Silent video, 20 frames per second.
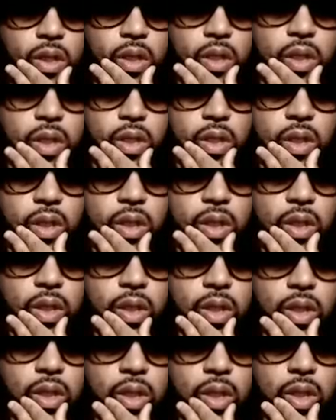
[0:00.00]

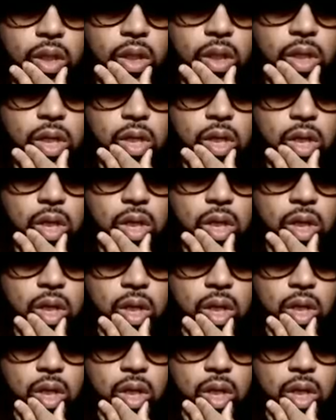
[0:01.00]
Nobody speaks.